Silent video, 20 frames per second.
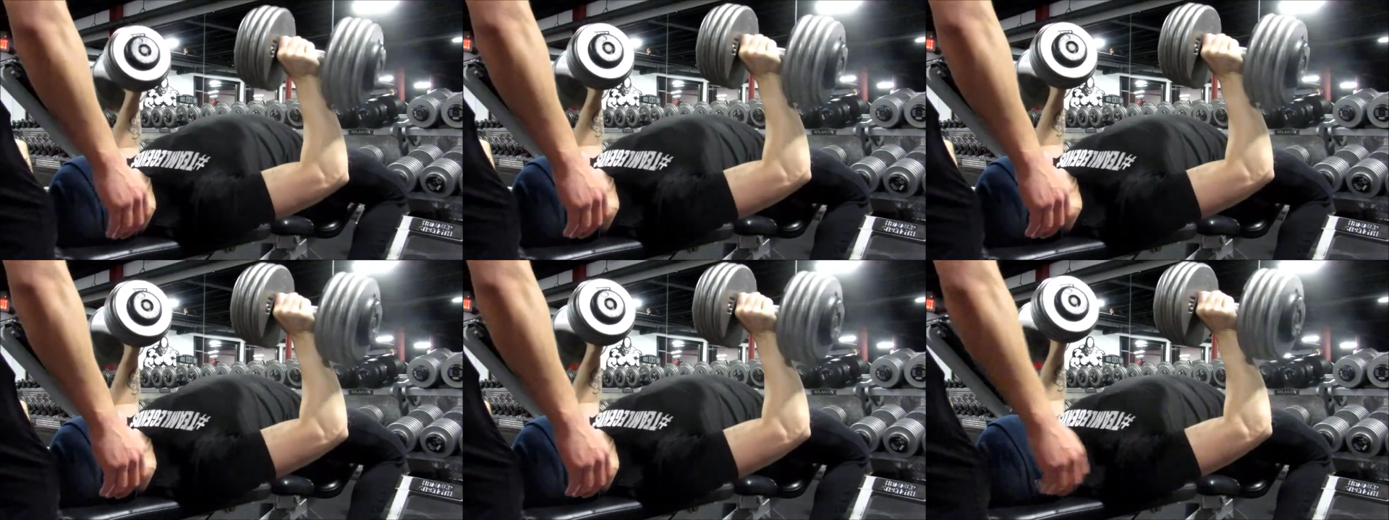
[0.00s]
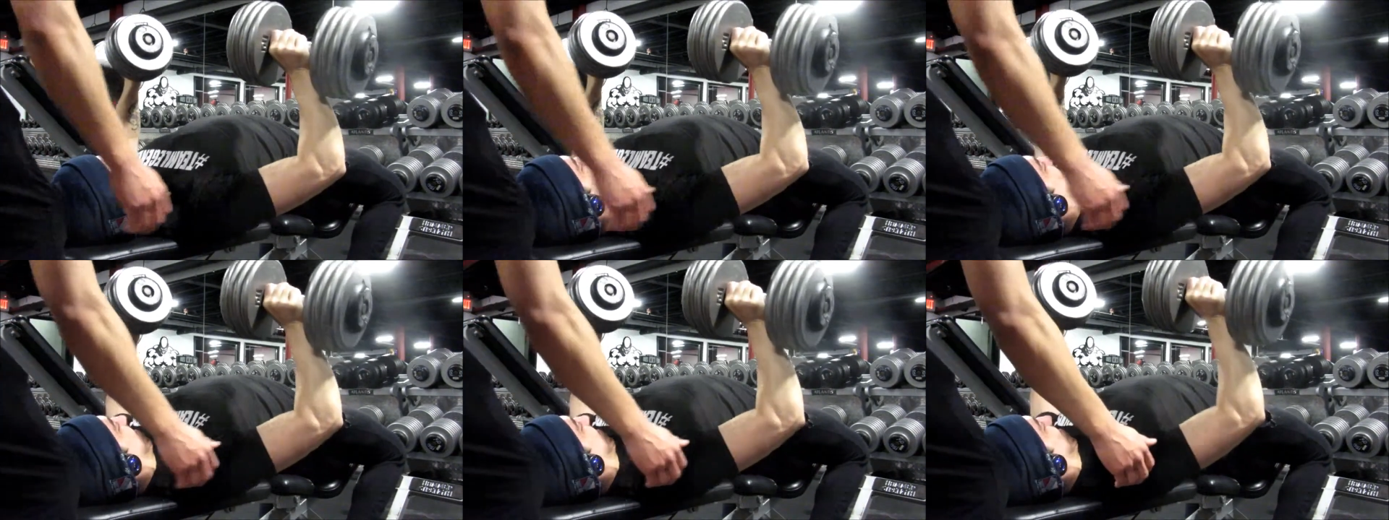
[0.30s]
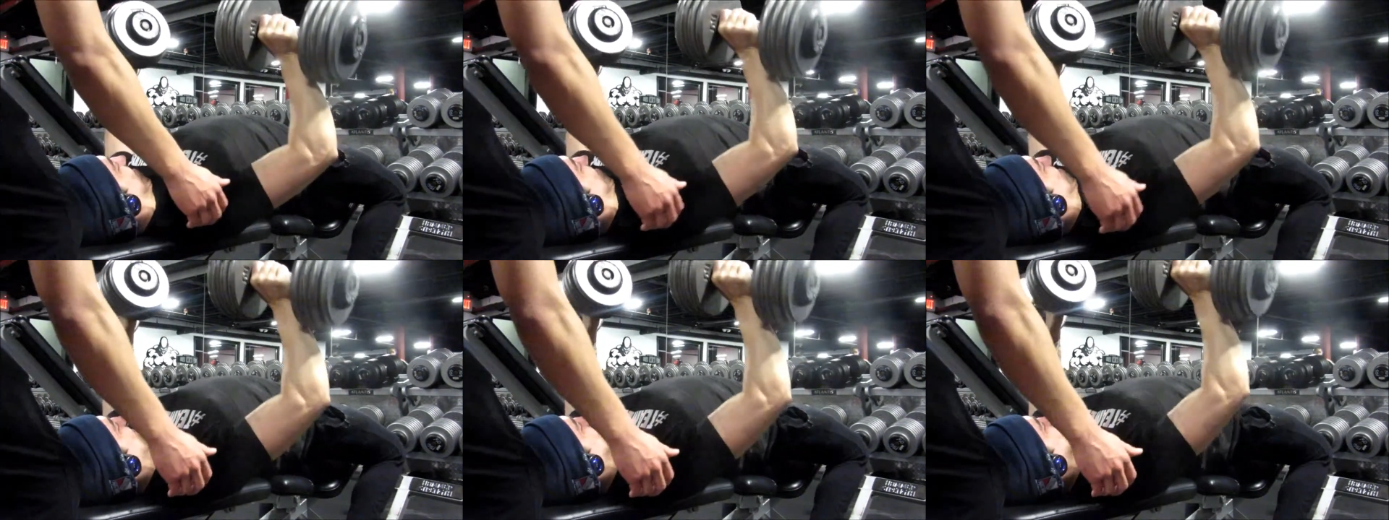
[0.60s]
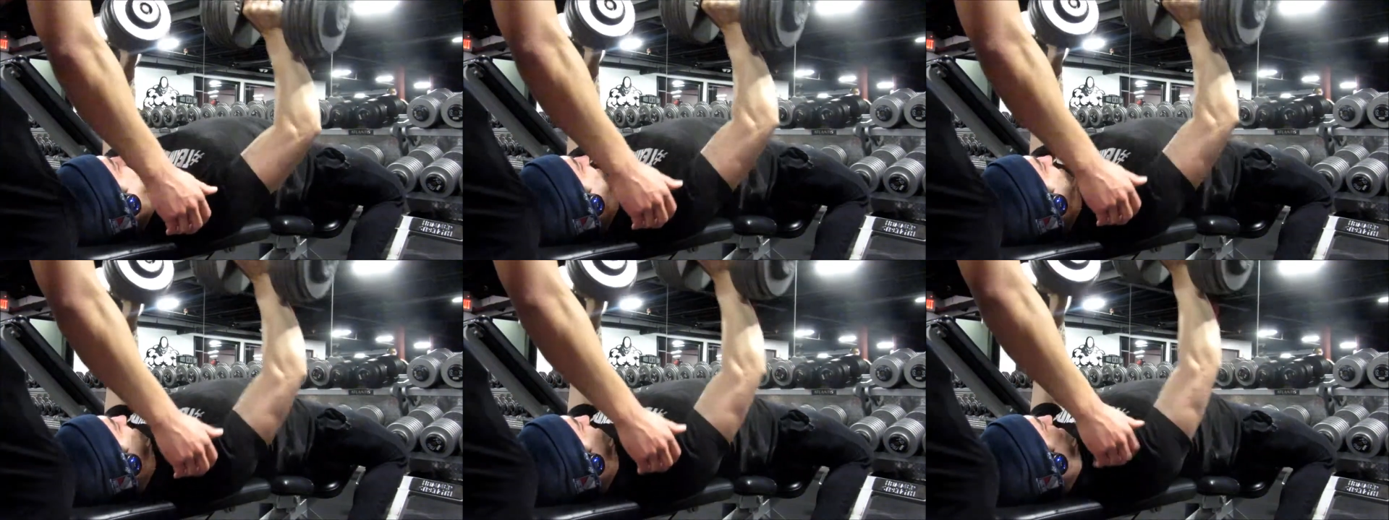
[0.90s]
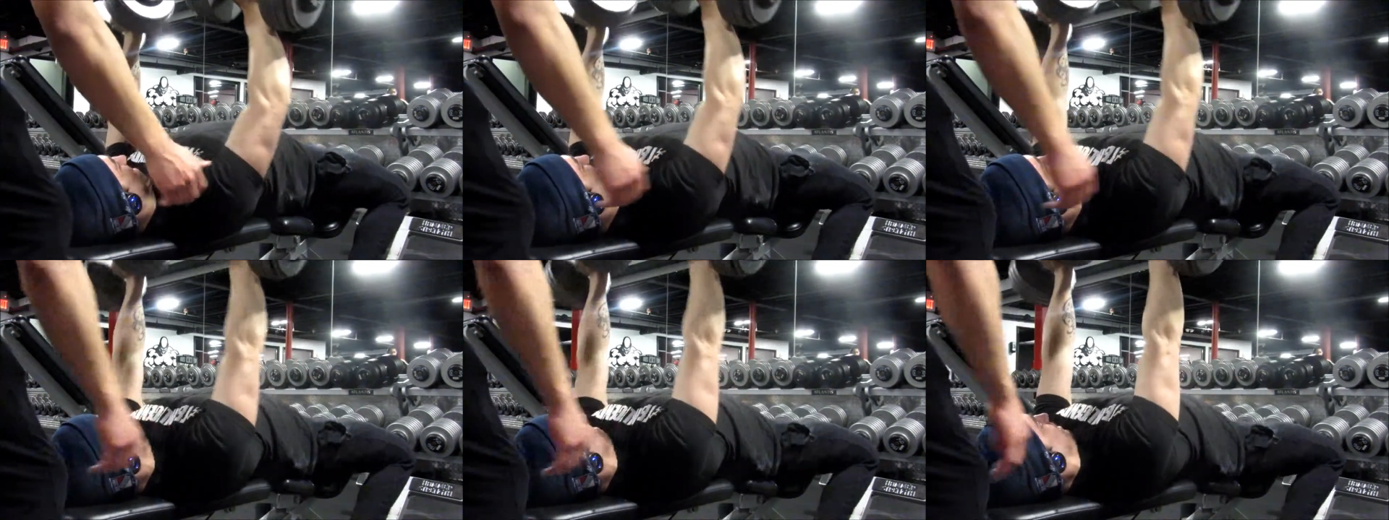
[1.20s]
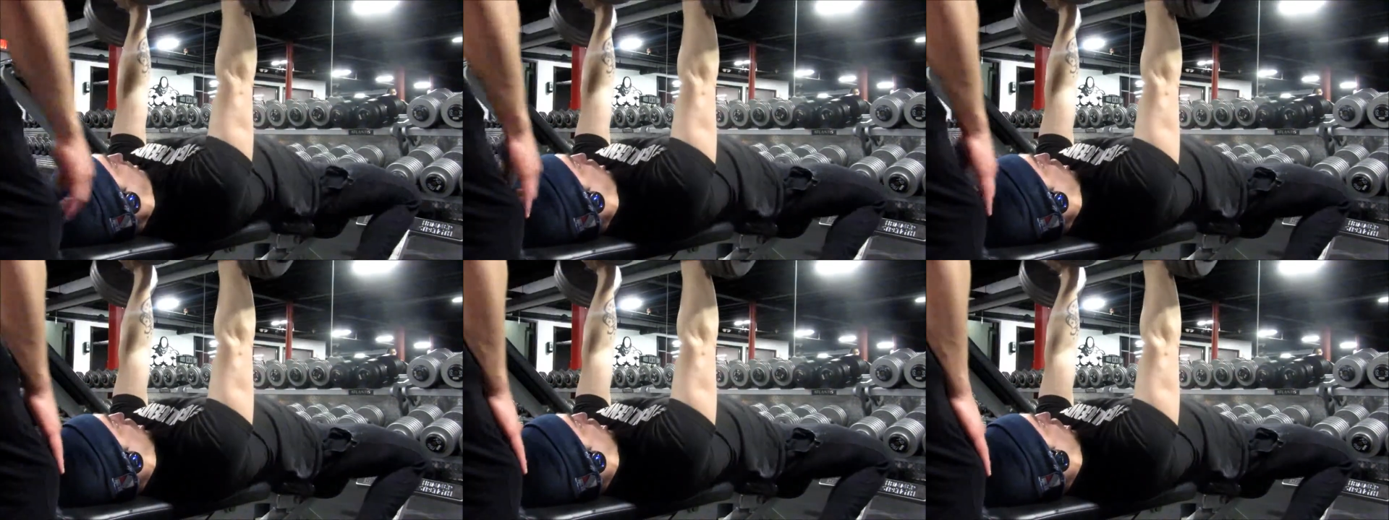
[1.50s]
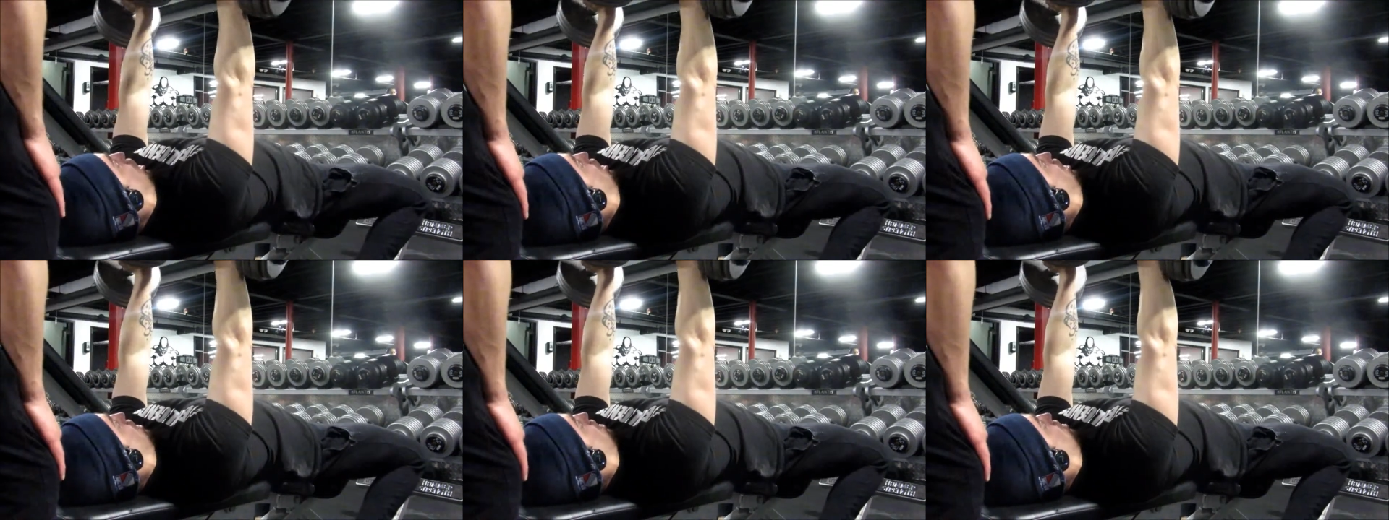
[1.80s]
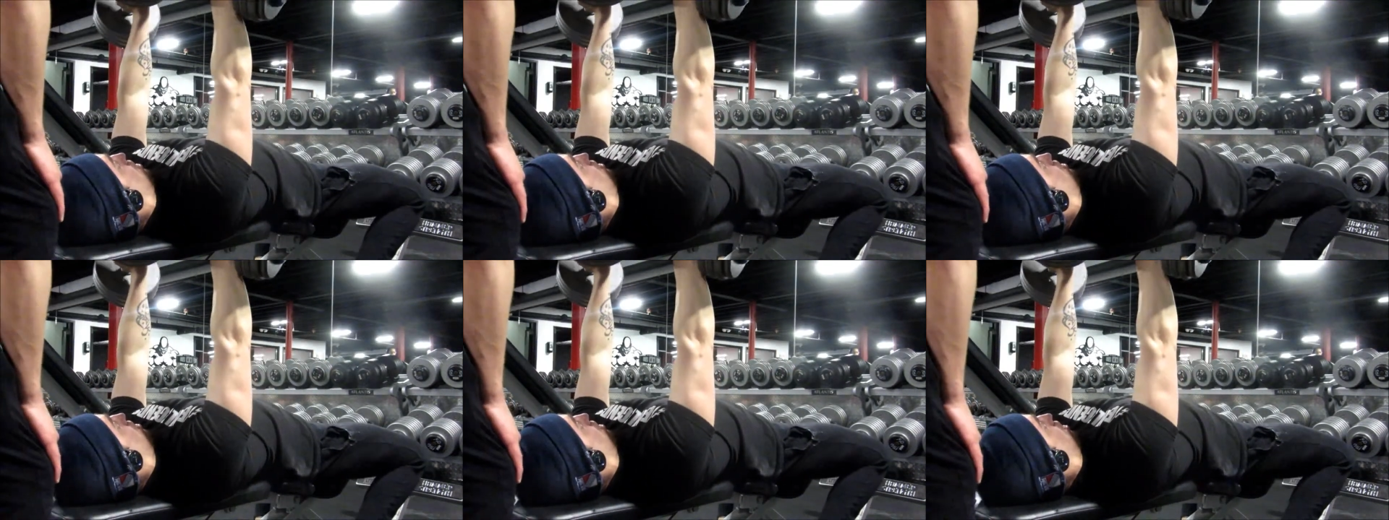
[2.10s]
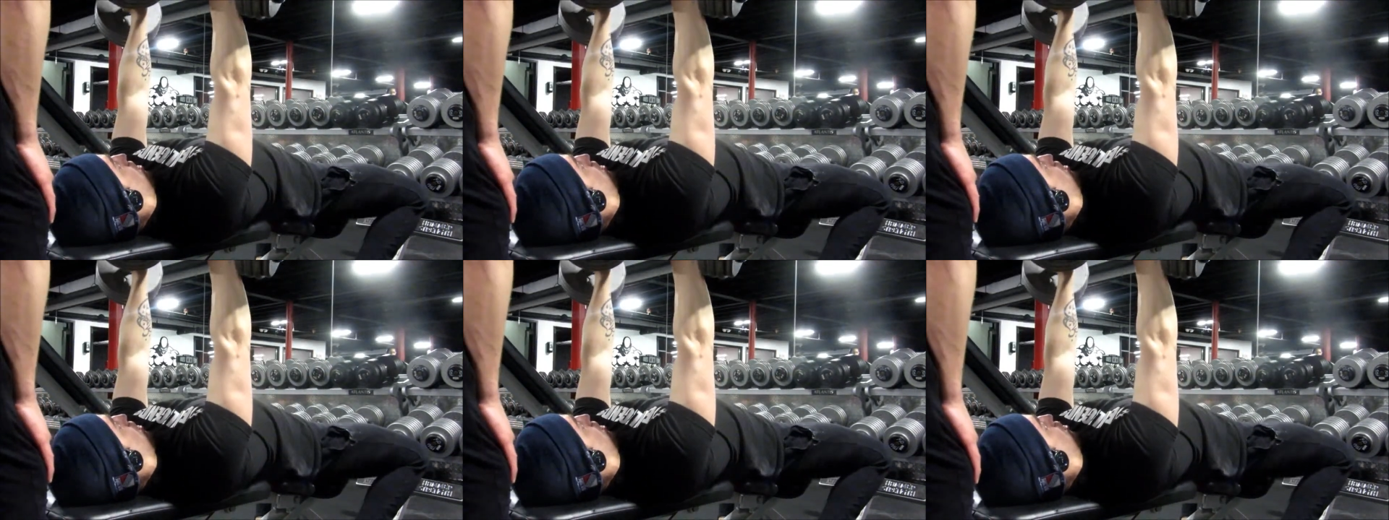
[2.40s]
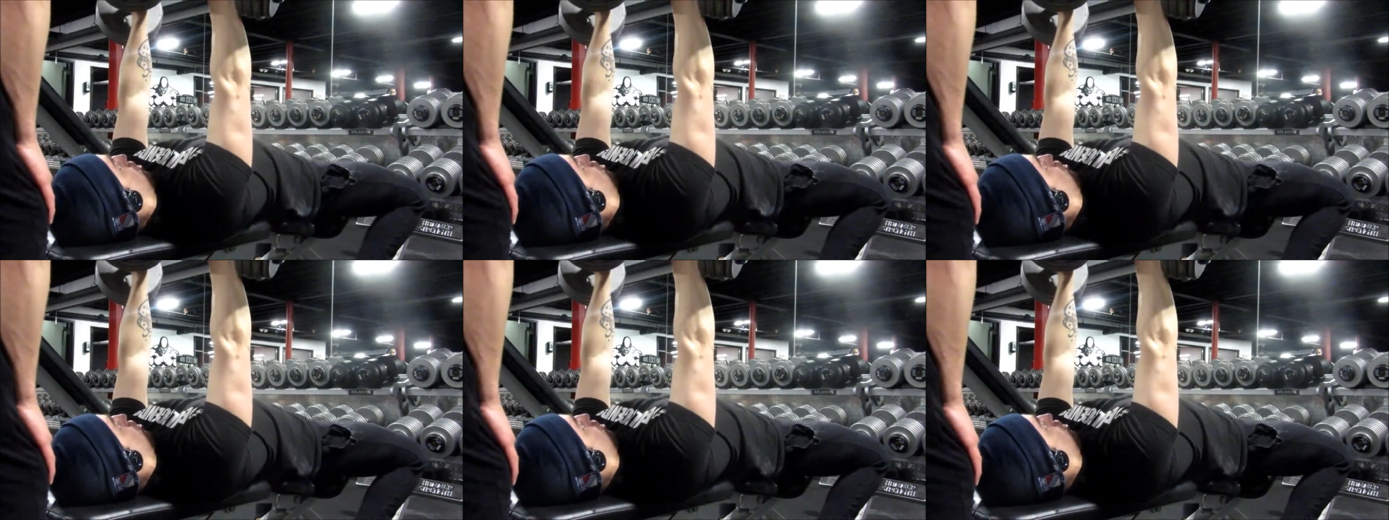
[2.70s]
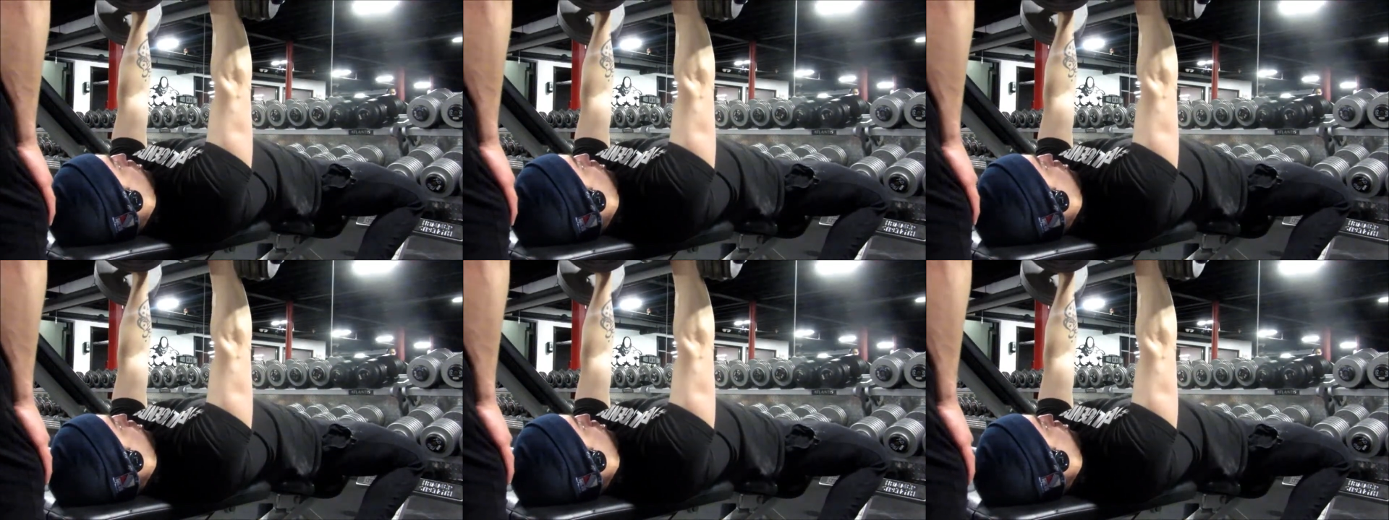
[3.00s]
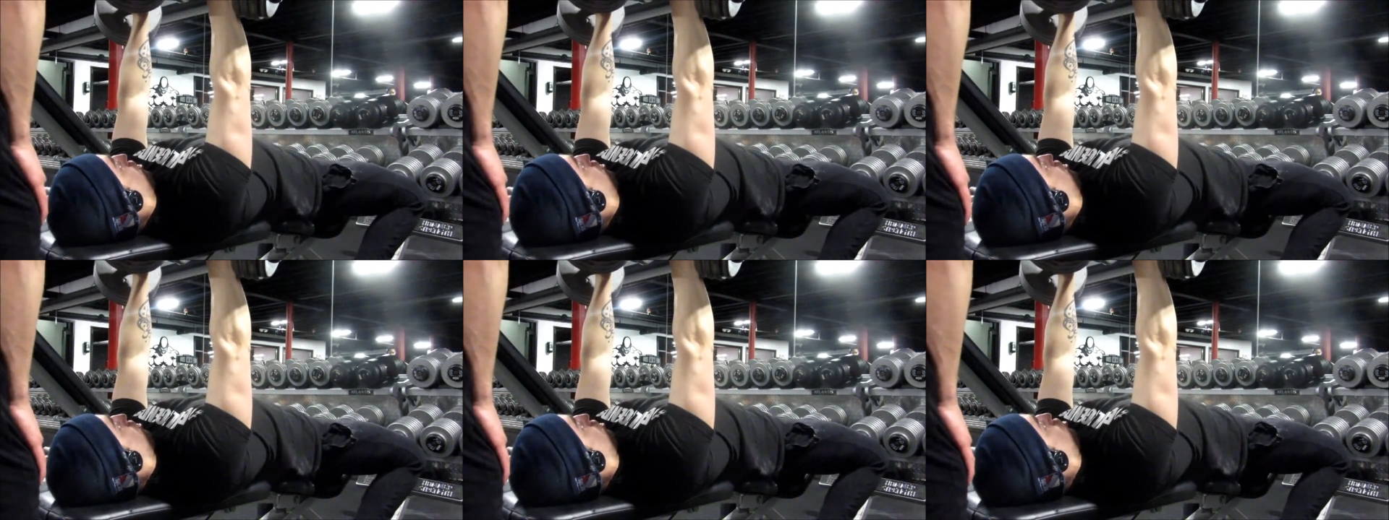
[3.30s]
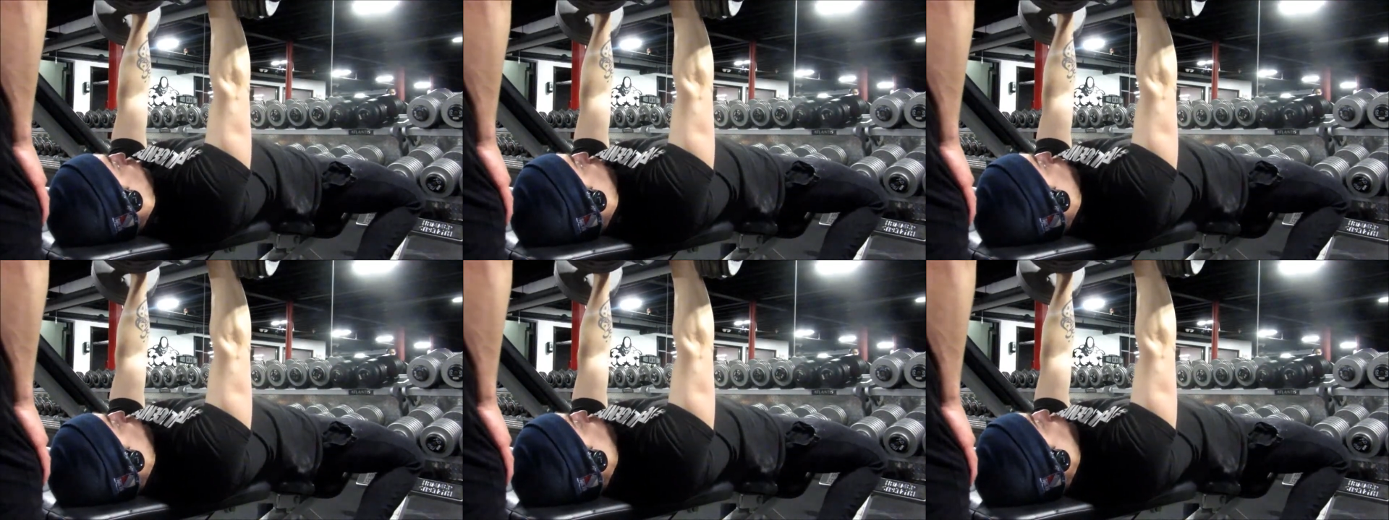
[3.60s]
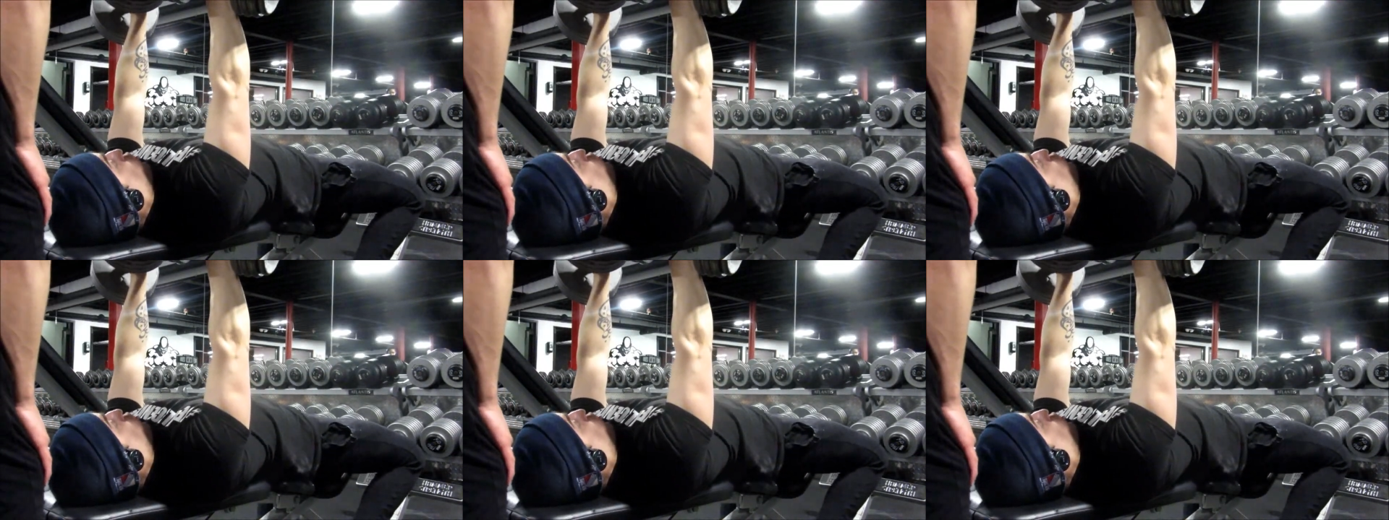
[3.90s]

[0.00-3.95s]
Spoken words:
Nobody's mouth can be seen.